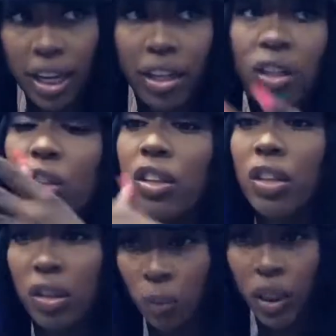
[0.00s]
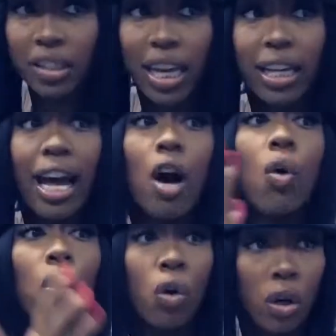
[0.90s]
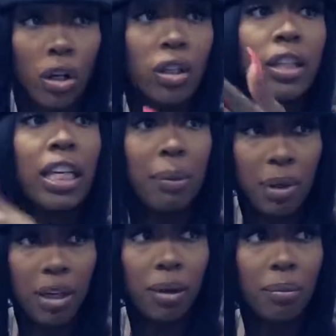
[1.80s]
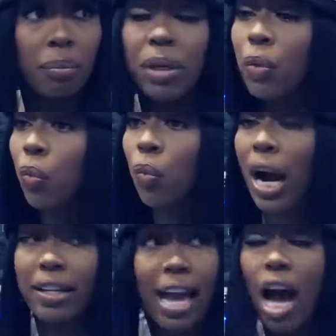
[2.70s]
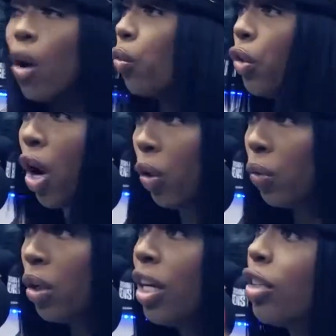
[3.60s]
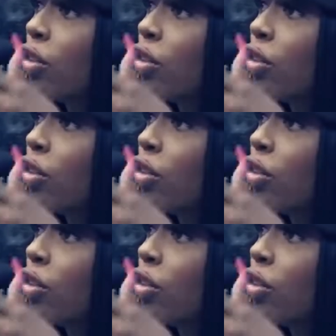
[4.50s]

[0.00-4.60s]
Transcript: then we could take it out or keep it up. But right now, no.